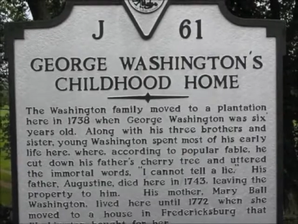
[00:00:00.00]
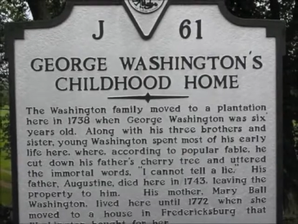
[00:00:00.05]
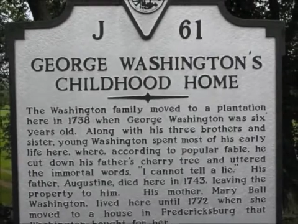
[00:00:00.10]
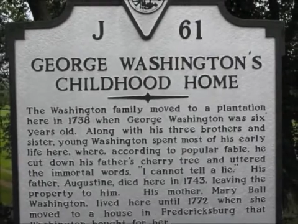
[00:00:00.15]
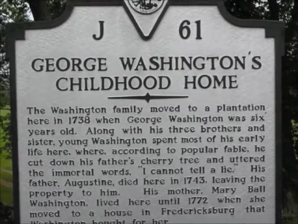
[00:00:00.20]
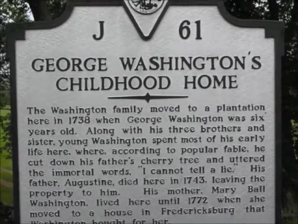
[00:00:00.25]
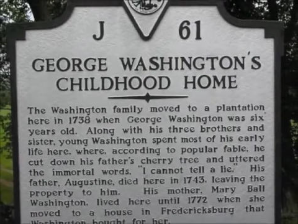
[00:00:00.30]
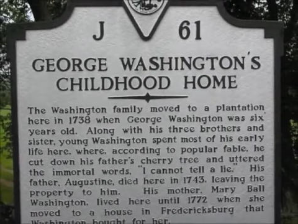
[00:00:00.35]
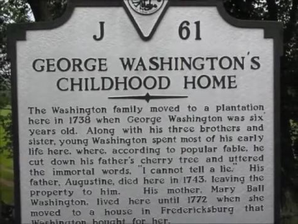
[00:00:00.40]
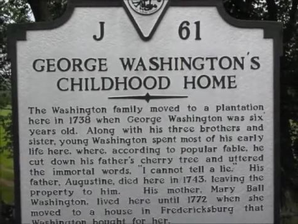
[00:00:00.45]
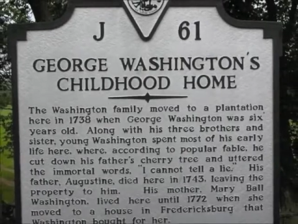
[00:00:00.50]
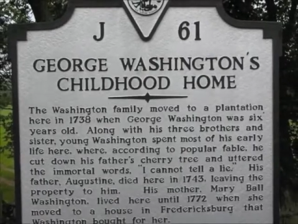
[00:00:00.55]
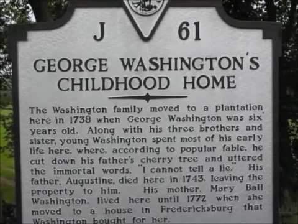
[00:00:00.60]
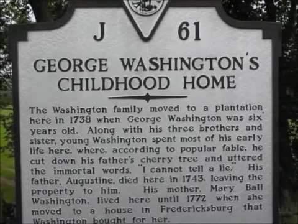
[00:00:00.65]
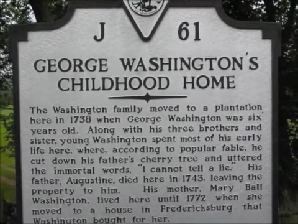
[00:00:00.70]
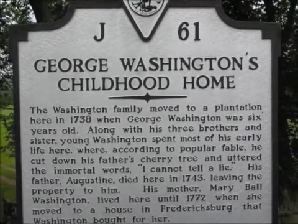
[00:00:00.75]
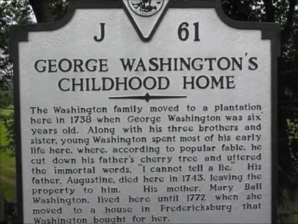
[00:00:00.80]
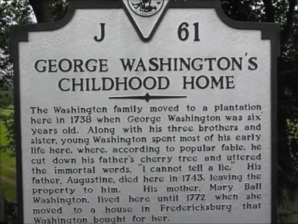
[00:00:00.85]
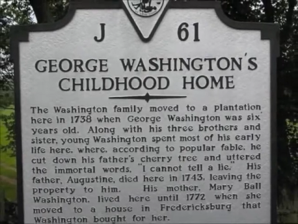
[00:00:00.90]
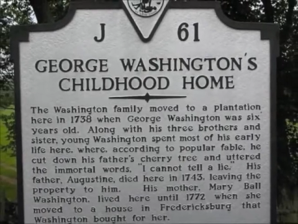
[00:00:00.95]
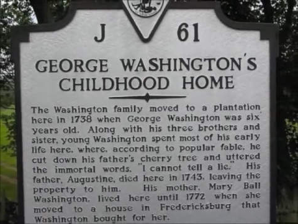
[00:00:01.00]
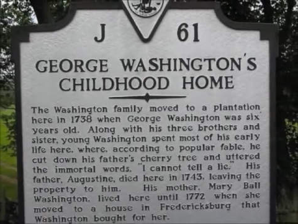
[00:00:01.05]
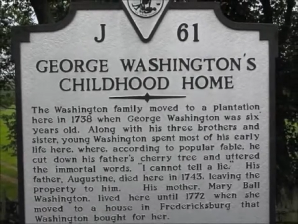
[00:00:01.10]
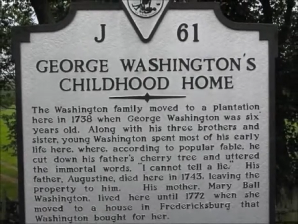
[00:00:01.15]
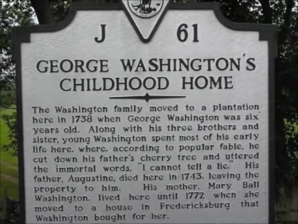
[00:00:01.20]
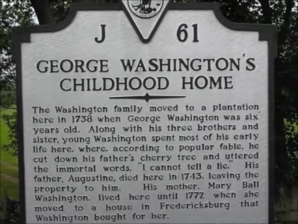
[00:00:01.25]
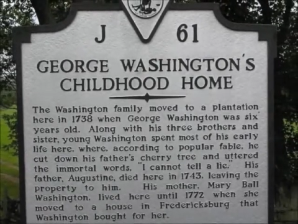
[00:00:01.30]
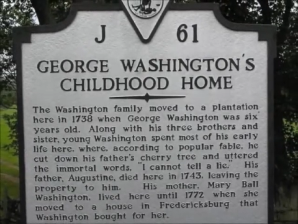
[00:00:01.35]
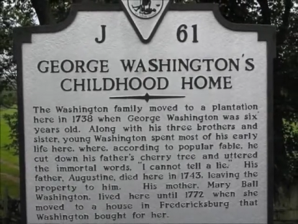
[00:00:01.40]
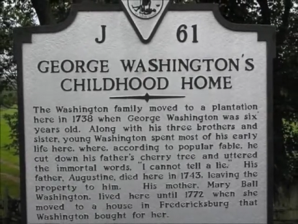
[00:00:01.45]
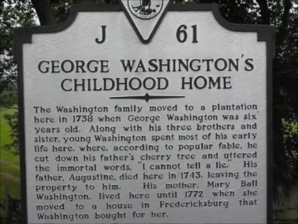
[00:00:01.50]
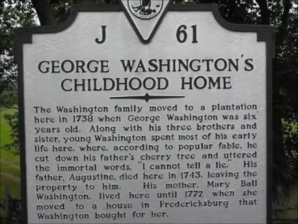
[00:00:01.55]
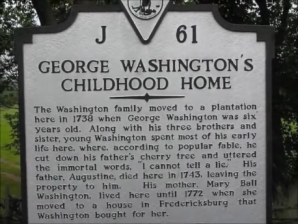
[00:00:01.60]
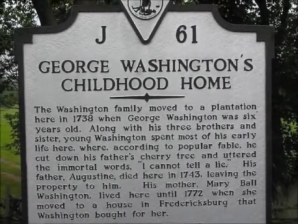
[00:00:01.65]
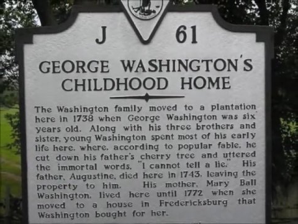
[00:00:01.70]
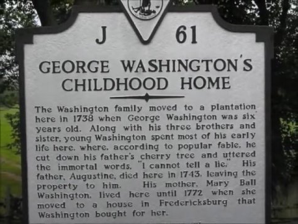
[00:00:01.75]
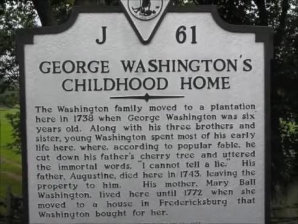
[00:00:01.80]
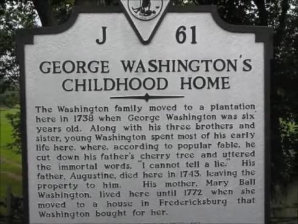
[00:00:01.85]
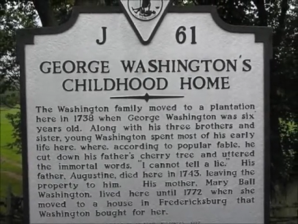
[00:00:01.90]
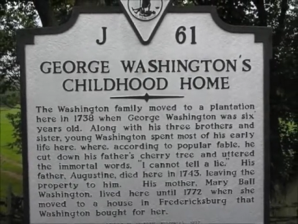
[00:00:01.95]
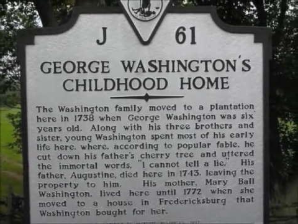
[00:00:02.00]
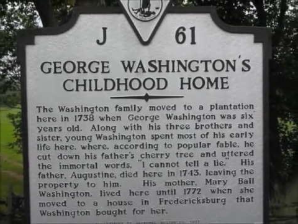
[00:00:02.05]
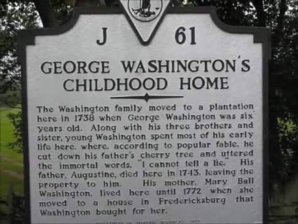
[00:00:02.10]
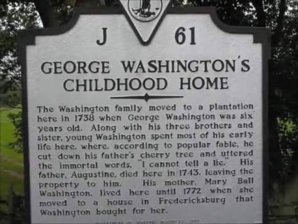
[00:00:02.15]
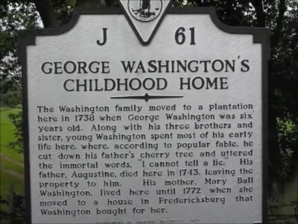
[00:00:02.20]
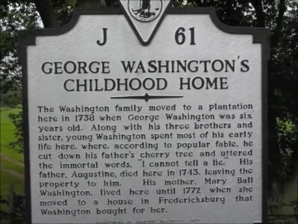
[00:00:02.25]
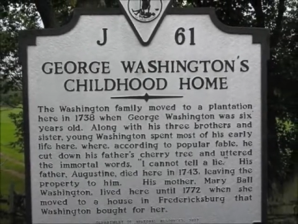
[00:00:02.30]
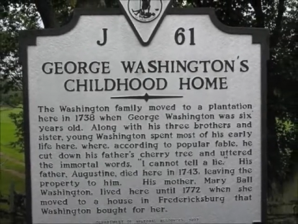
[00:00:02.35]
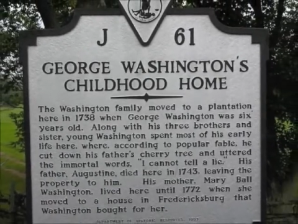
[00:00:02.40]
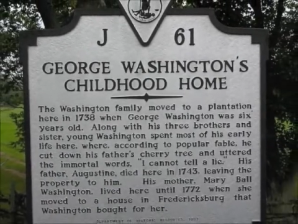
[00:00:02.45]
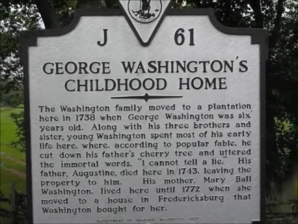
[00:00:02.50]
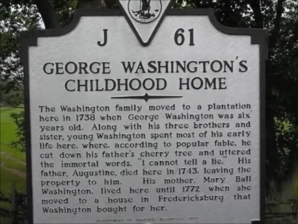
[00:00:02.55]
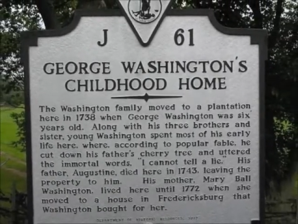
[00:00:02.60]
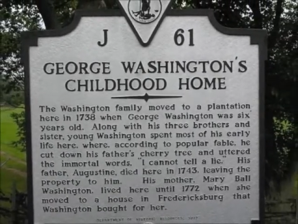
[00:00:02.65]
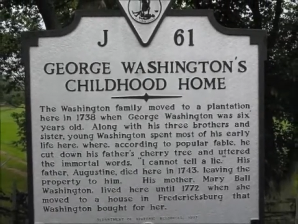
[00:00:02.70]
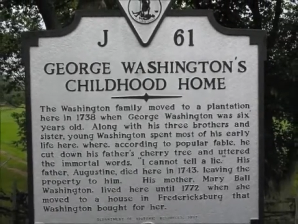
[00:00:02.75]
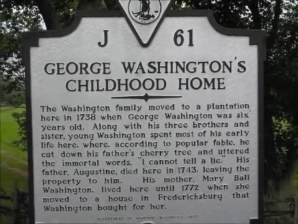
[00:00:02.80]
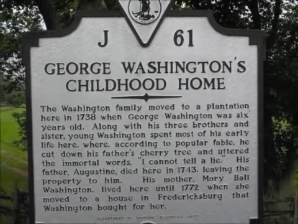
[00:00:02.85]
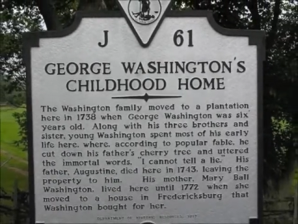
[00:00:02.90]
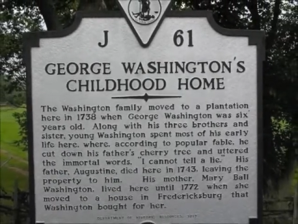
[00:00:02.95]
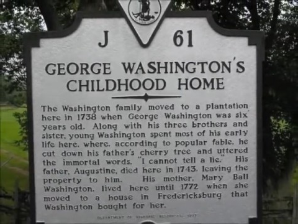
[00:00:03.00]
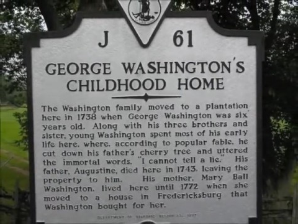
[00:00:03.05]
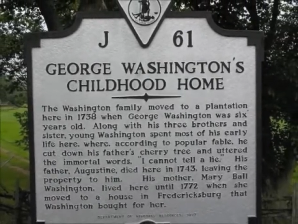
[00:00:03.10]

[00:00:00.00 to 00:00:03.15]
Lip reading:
(no speaker visible)